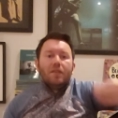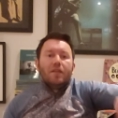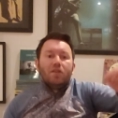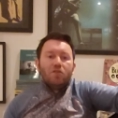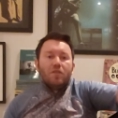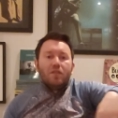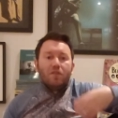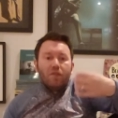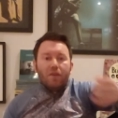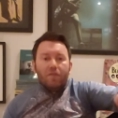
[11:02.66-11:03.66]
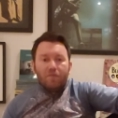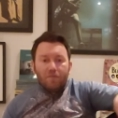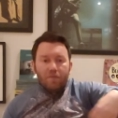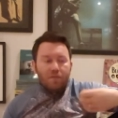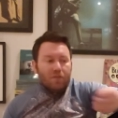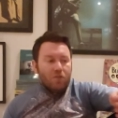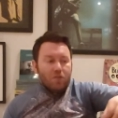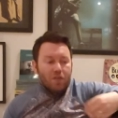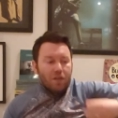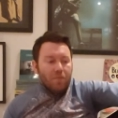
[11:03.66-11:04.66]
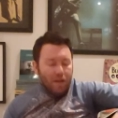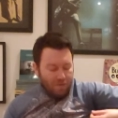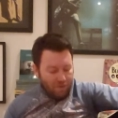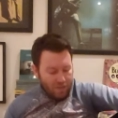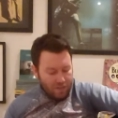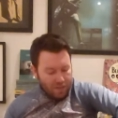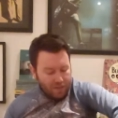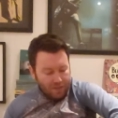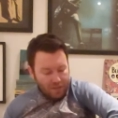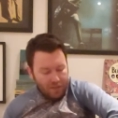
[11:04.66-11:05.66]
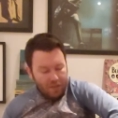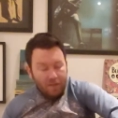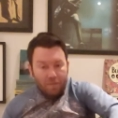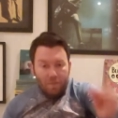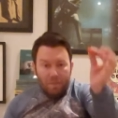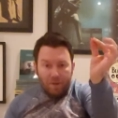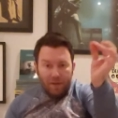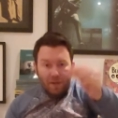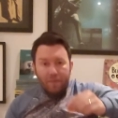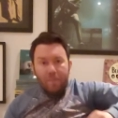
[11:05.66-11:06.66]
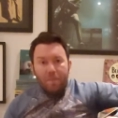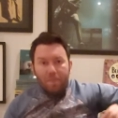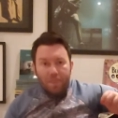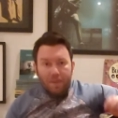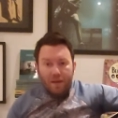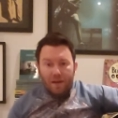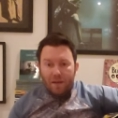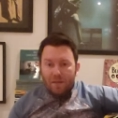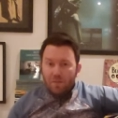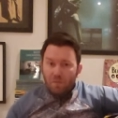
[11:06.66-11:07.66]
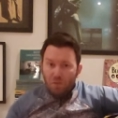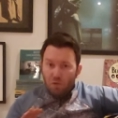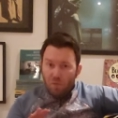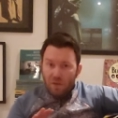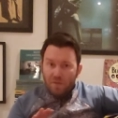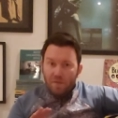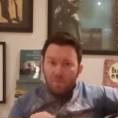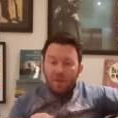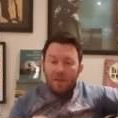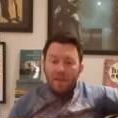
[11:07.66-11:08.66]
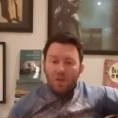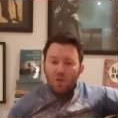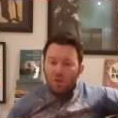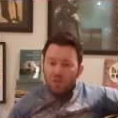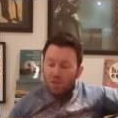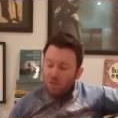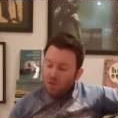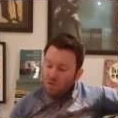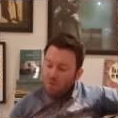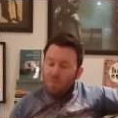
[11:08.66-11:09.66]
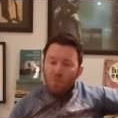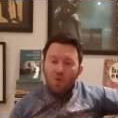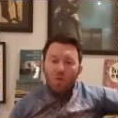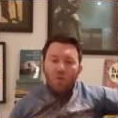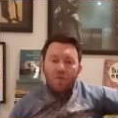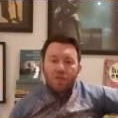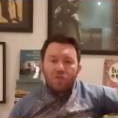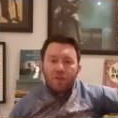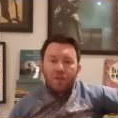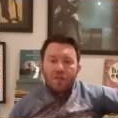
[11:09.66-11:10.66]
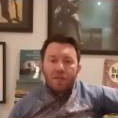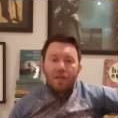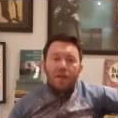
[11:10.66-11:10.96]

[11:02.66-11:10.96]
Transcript: get used to loosening up that wrist, pick, and before we even play any chords, just mute over your strings,